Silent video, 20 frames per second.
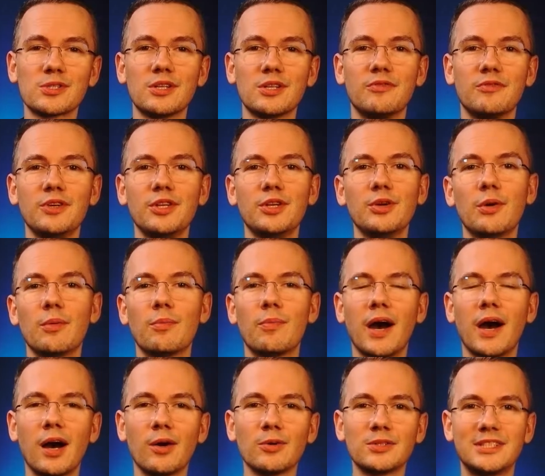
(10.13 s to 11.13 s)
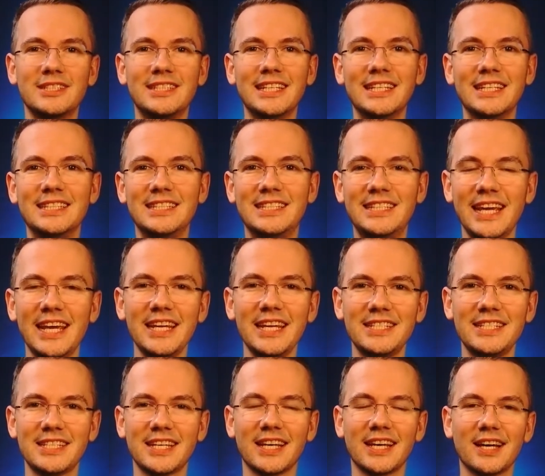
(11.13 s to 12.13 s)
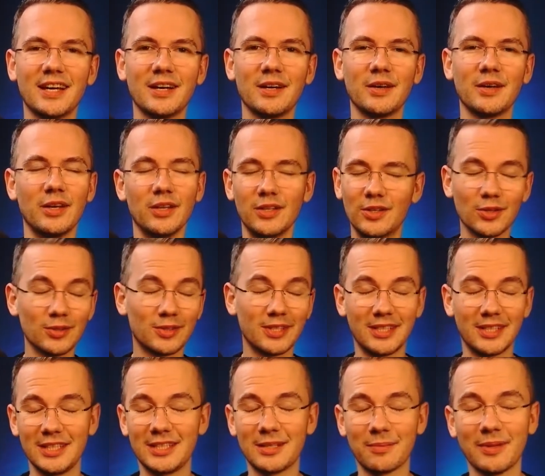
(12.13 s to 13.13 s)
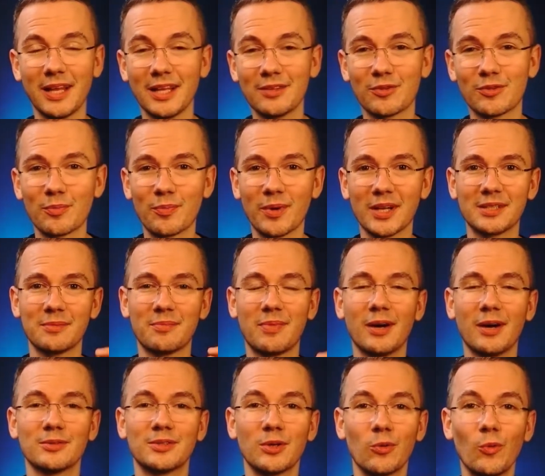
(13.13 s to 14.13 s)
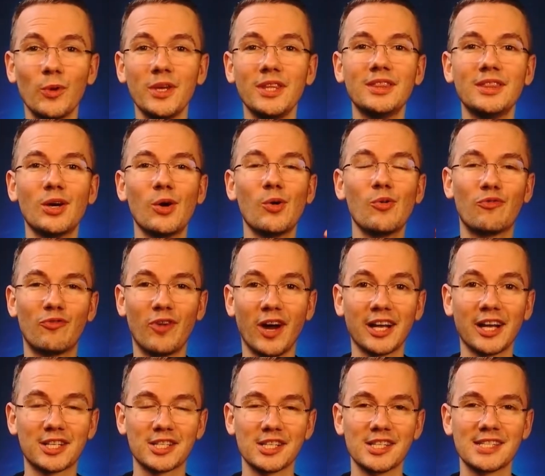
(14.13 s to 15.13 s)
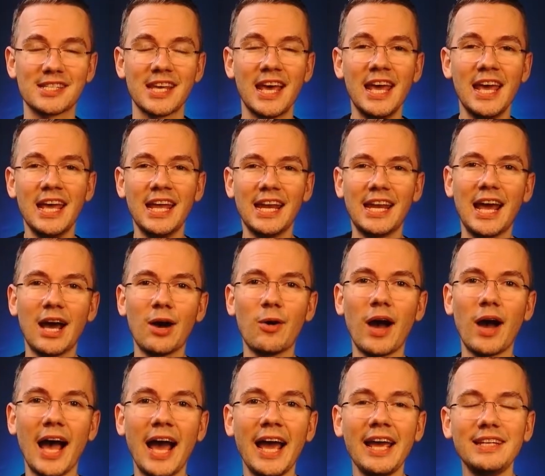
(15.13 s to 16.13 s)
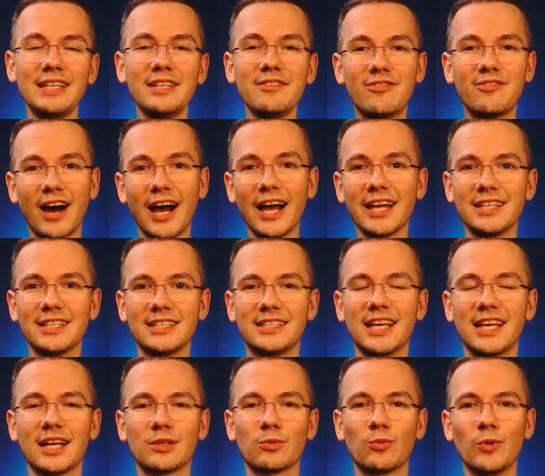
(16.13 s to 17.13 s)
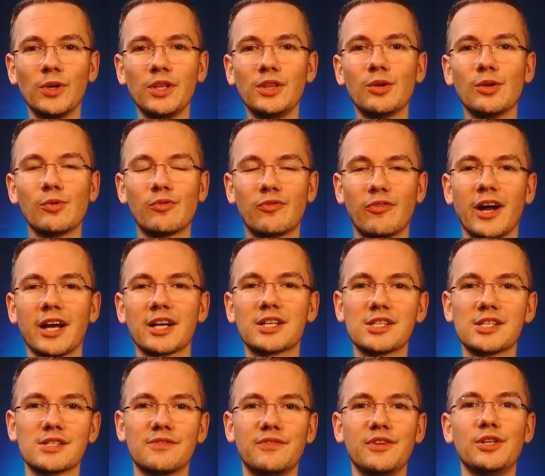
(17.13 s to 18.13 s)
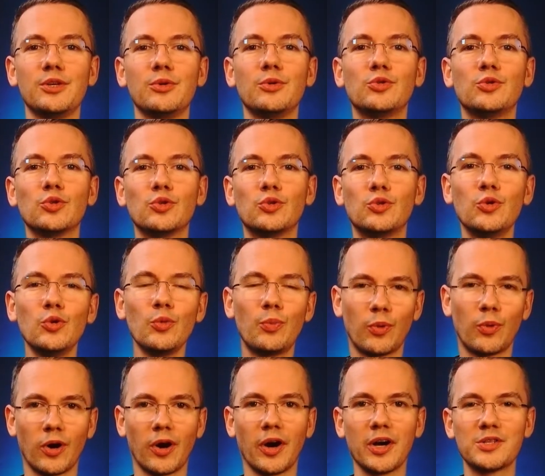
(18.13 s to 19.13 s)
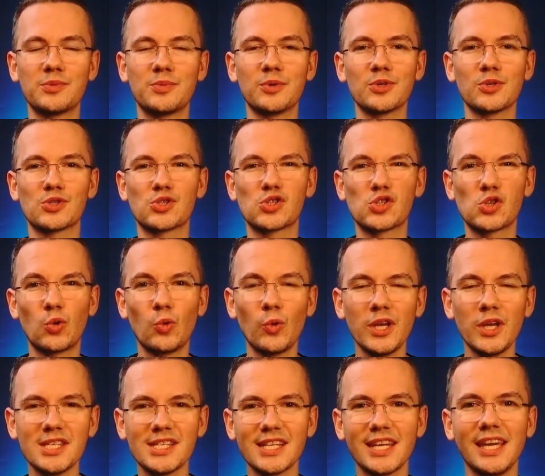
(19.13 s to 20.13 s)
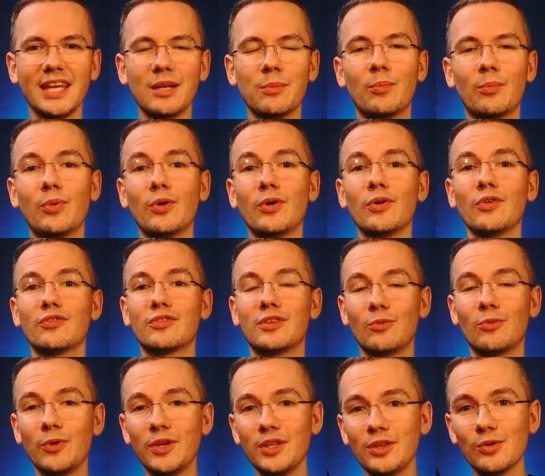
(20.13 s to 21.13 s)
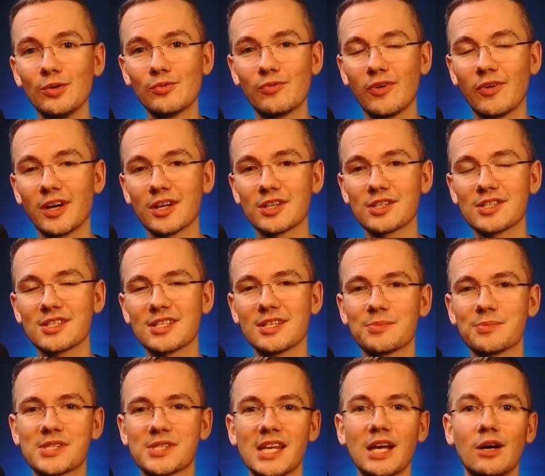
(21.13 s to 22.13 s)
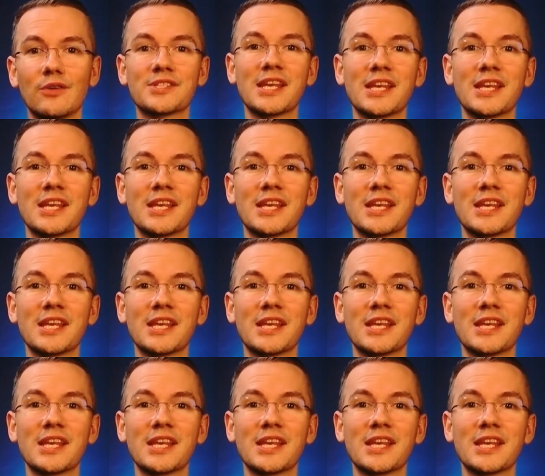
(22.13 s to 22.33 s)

a video about the not the data platform, but about the window functions. Now, I divided that window functions video into two parts because squeezing in both the window functions themselves